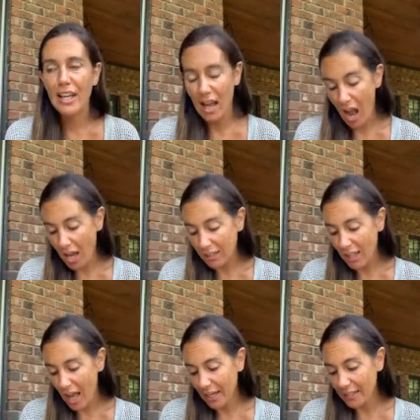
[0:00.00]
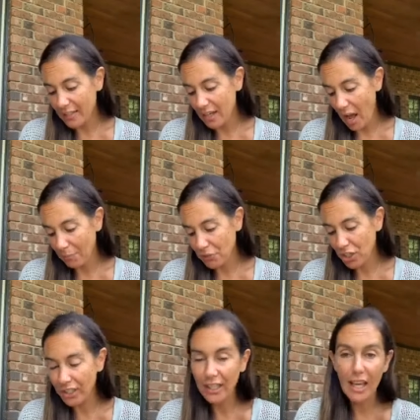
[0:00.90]
Online is an
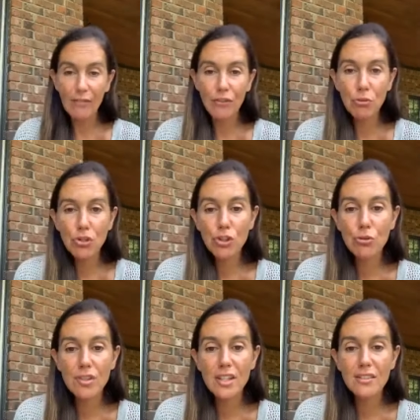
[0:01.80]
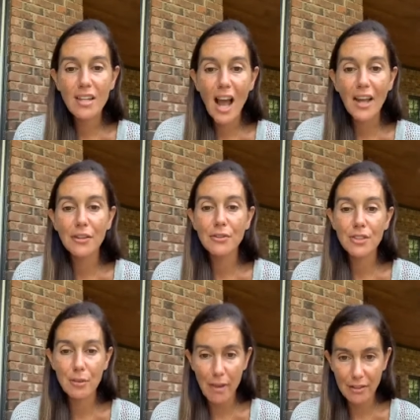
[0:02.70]
option if you choose an entire
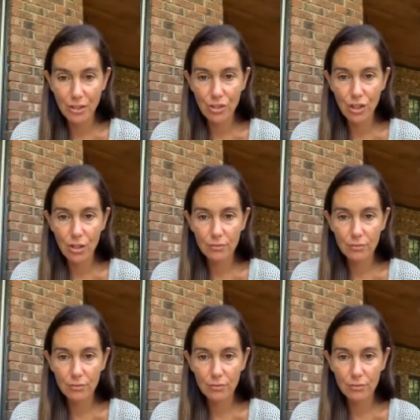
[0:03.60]
semester.